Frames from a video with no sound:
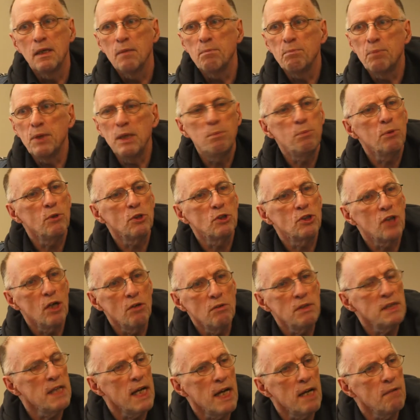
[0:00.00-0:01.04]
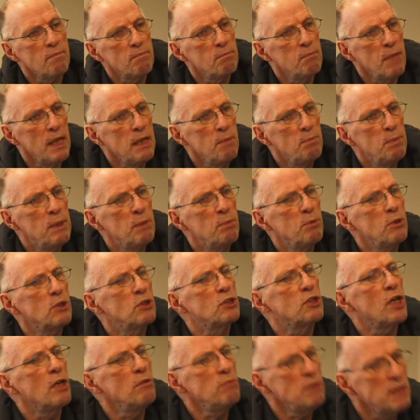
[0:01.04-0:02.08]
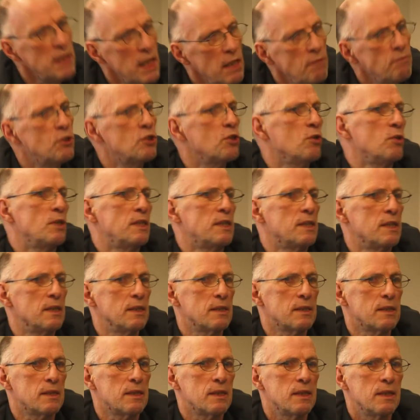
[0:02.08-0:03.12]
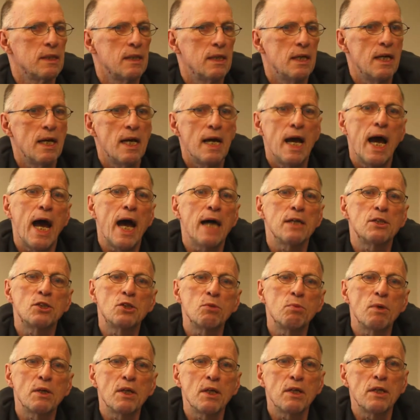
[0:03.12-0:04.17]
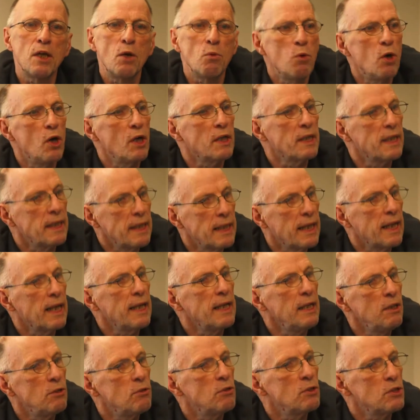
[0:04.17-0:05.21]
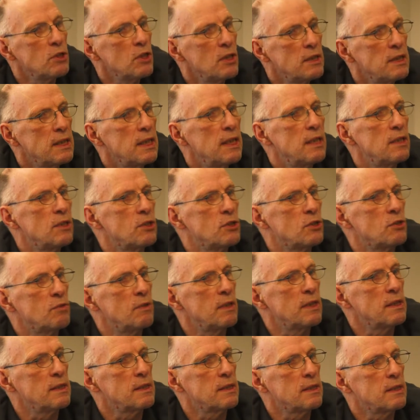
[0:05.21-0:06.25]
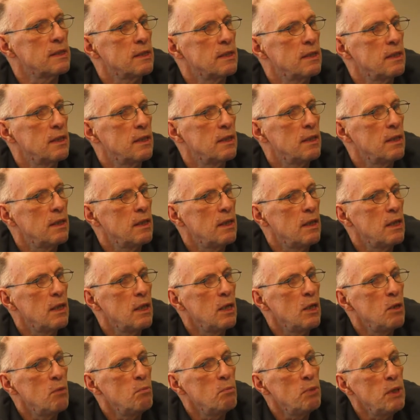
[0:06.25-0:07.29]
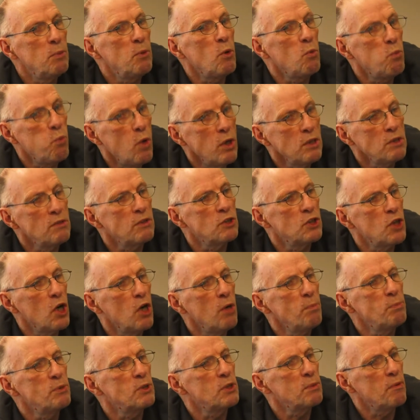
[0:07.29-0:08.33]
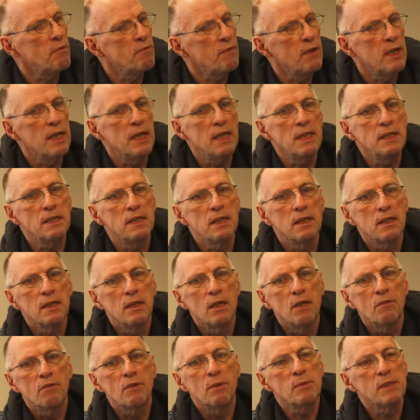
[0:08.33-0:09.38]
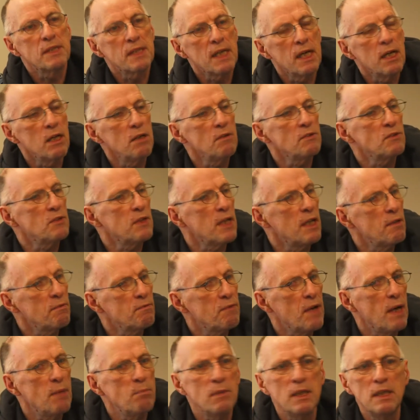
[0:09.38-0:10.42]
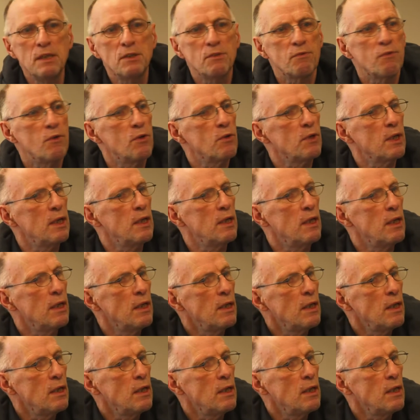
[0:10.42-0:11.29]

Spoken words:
Many people don't have choices as to whether they work in clean or dirty industries. People want jobs to provide for themselves, for their families, for their